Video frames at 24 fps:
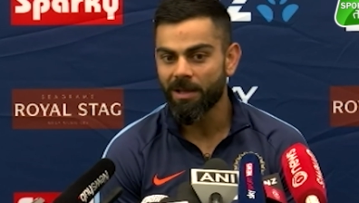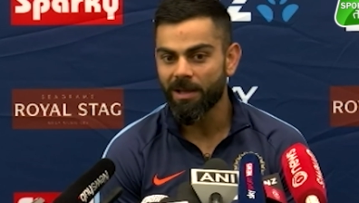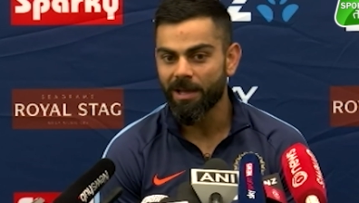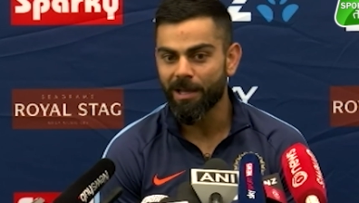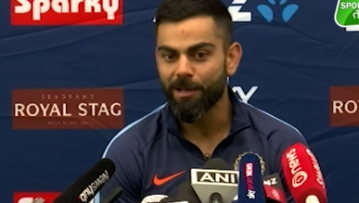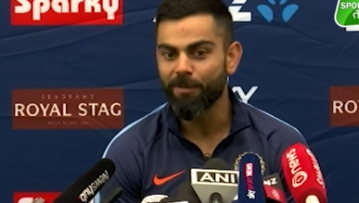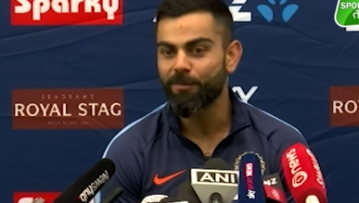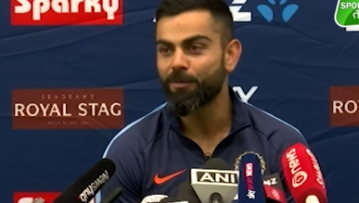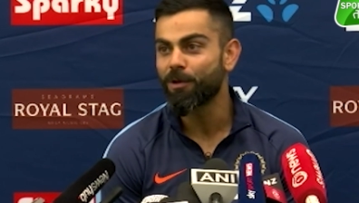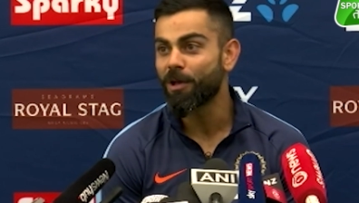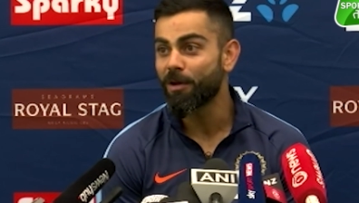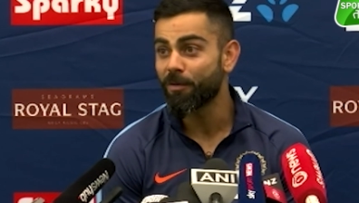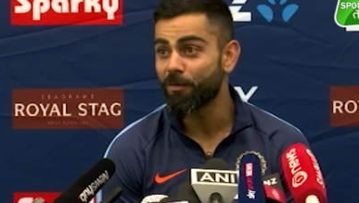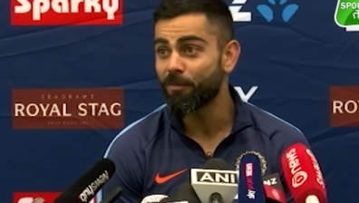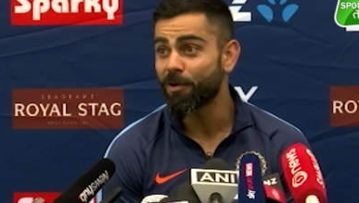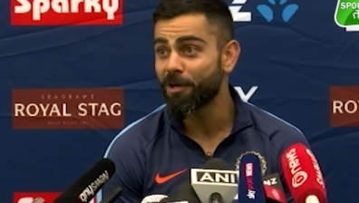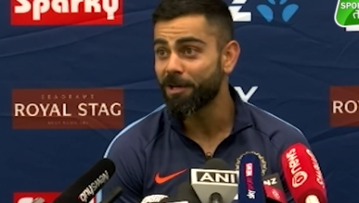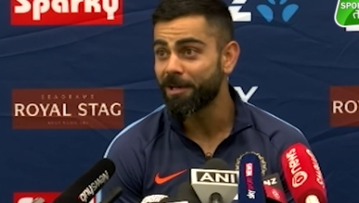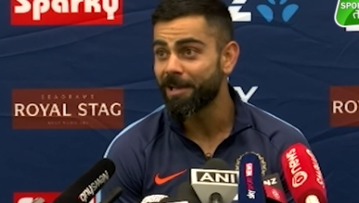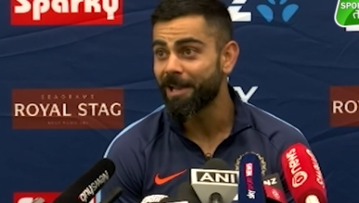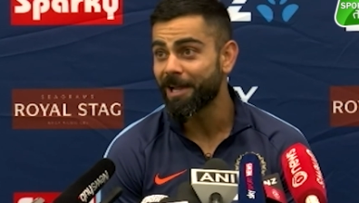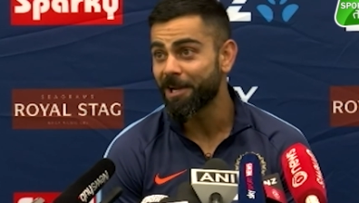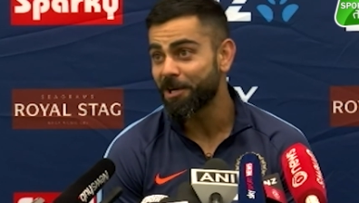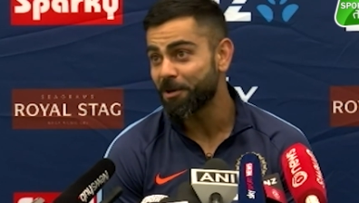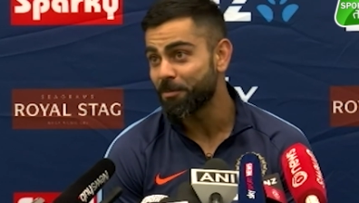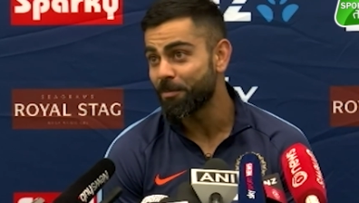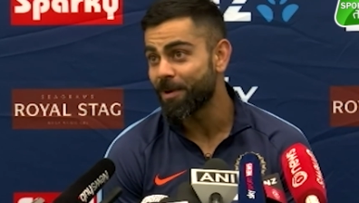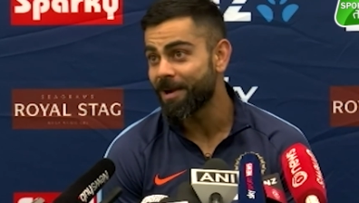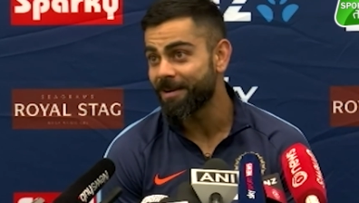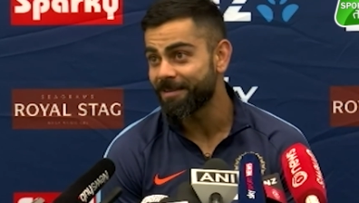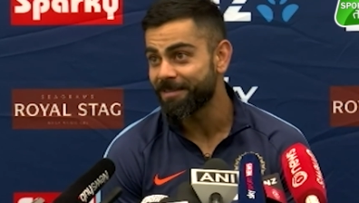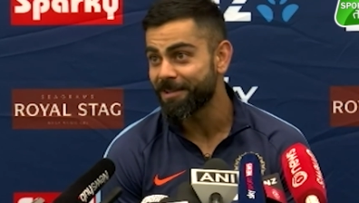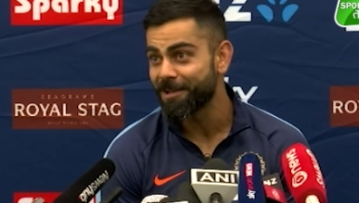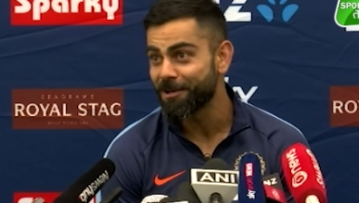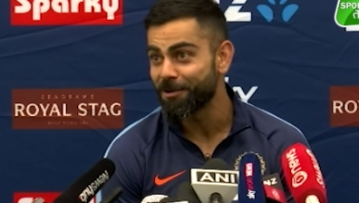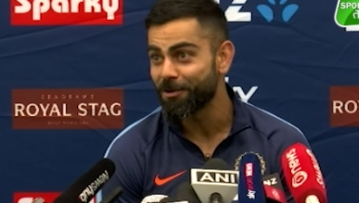And if you have a very light
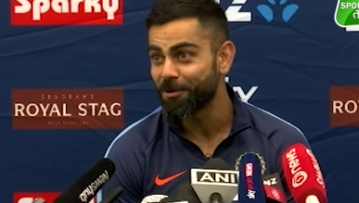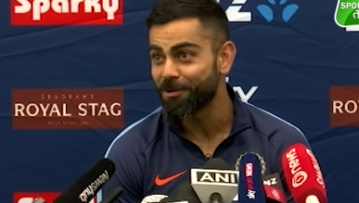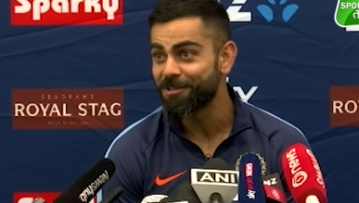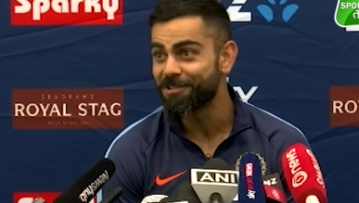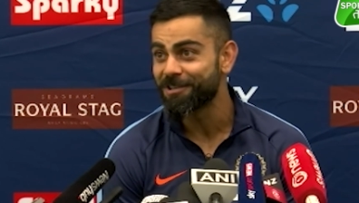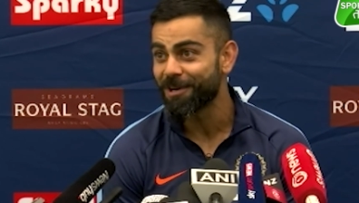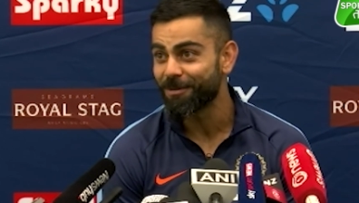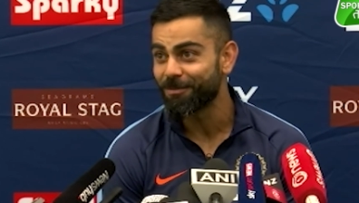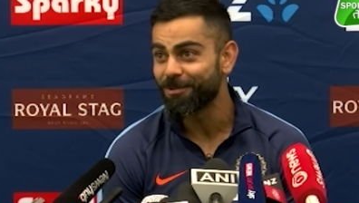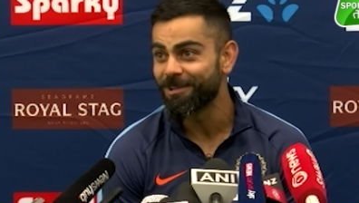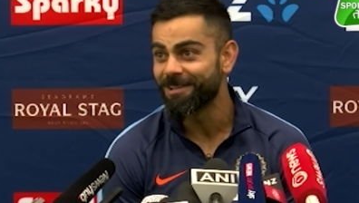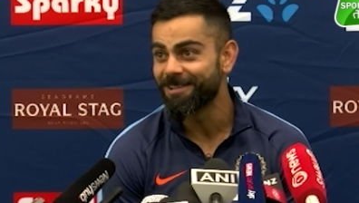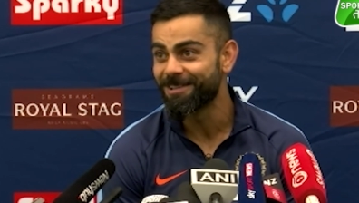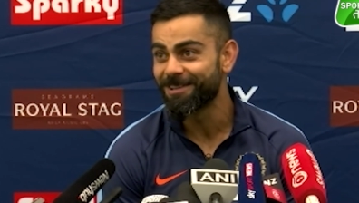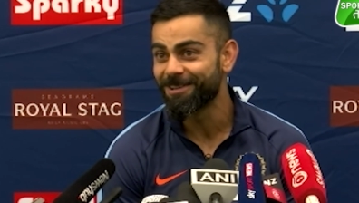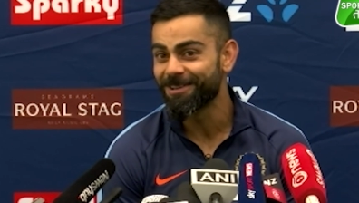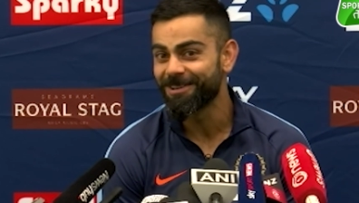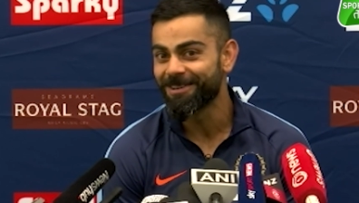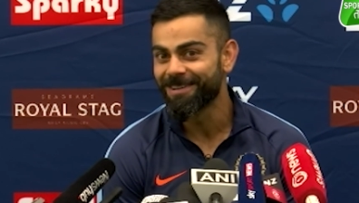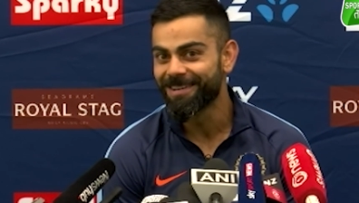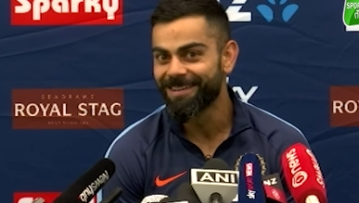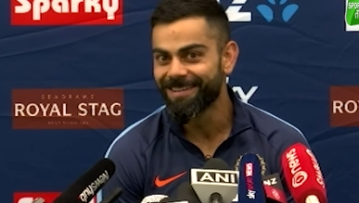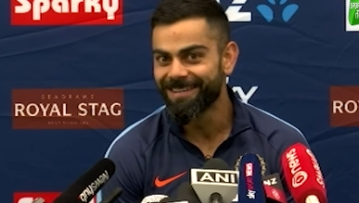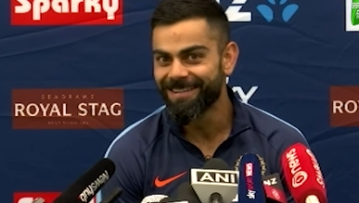bat, then you're in trouble. So